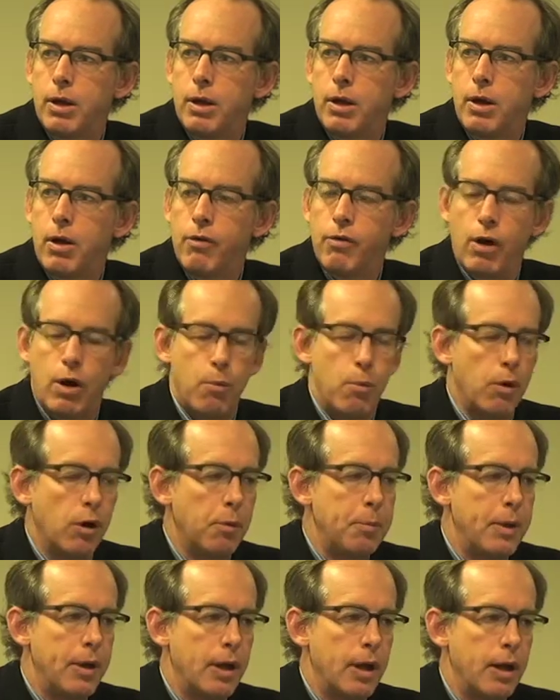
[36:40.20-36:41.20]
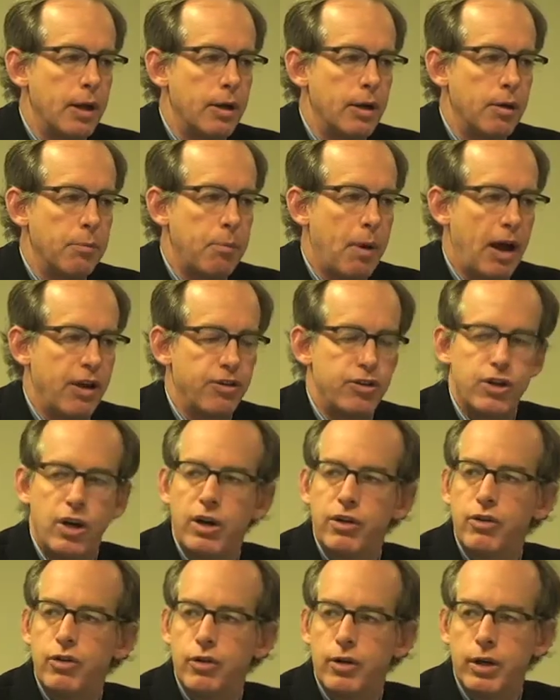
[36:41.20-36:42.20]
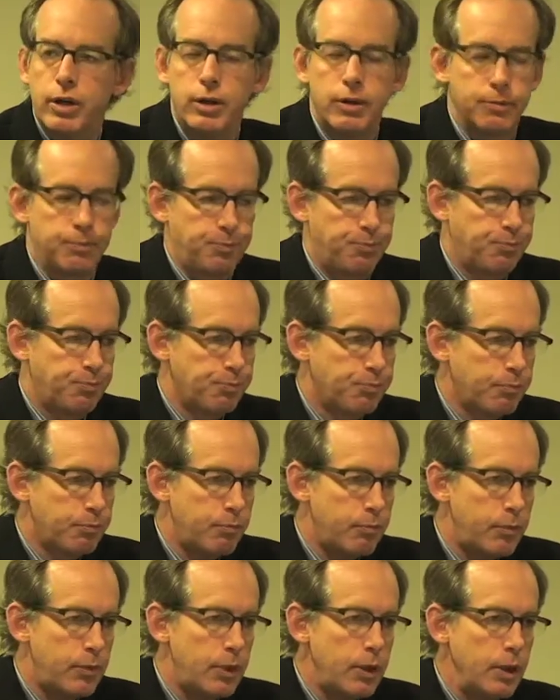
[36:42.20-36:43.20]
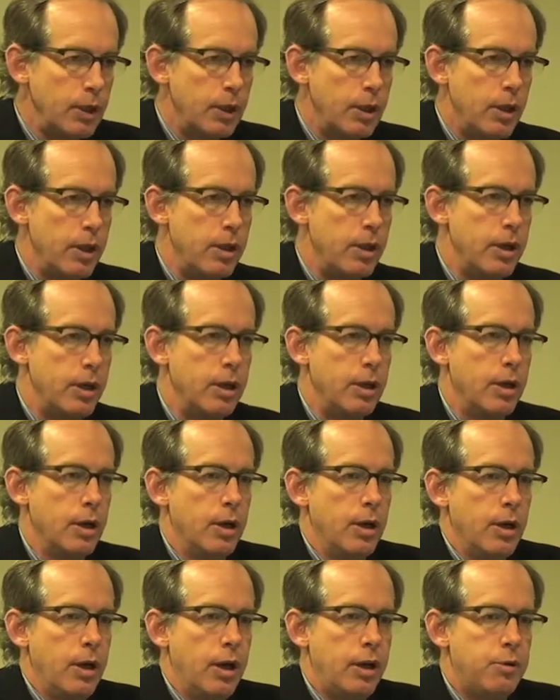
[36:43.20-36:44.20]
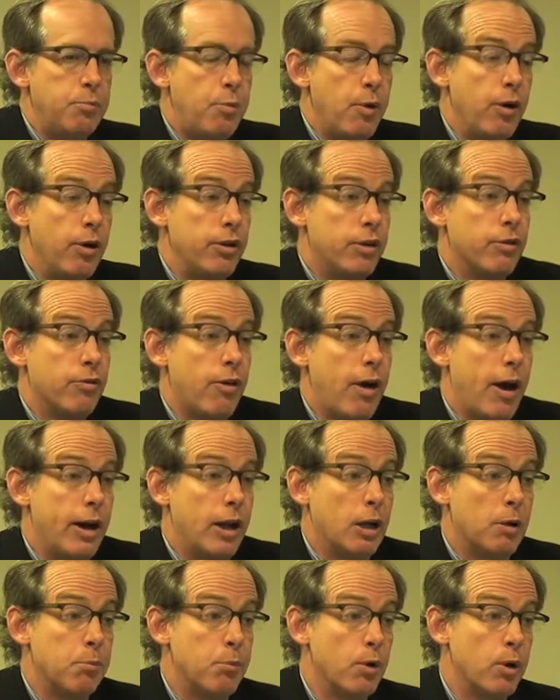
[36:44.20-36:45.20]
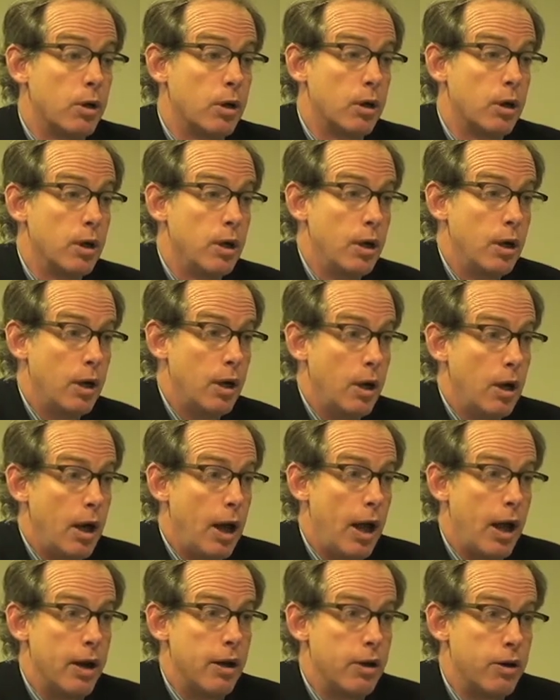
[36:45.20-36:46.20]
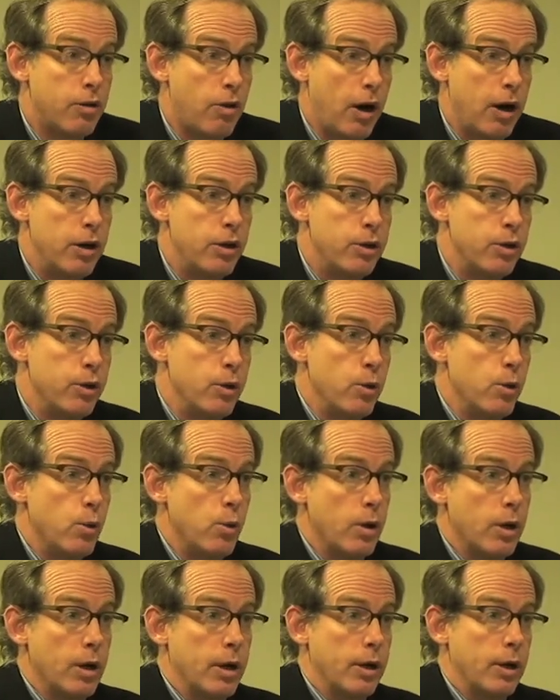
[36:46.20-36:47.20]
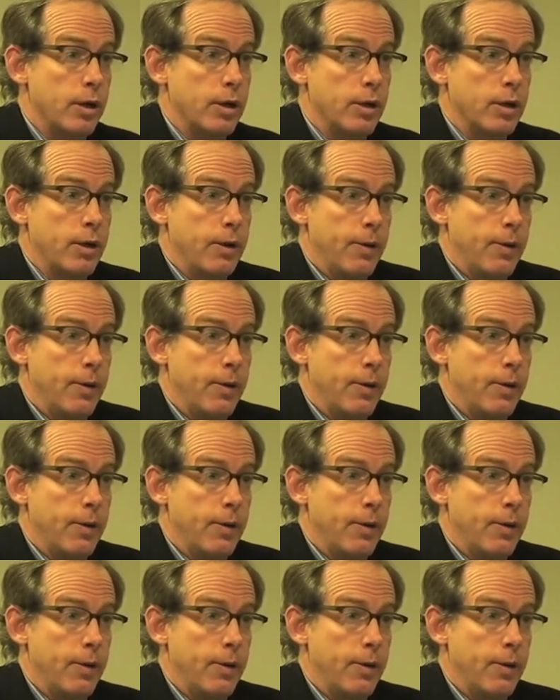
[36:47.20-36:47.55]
over on Willoughby and past Jay Street. The experience of writing a book and trying to uh,